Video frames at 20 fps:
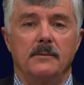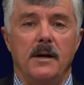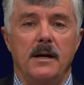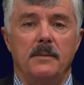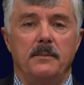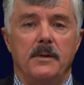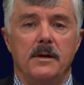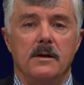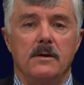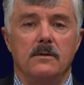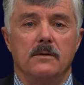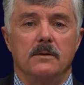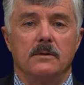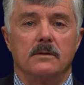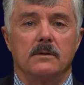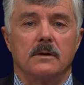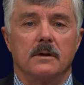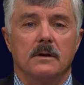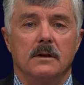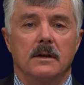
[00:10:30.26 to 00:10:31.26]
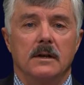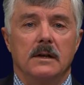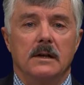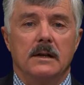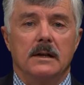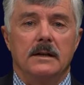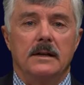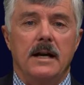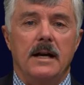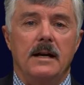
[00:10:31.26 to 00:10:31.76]
might be used,
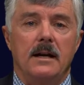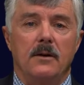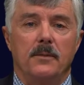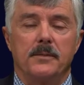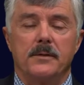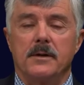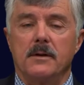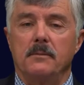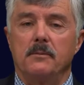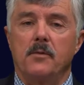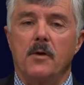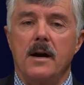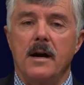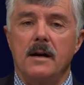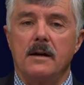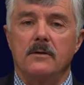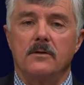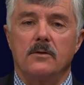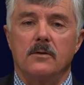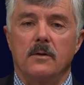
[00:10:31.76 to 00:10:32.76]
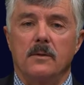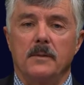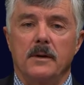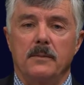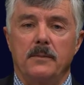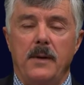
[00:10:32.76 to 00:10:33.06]
that helps the brainstorming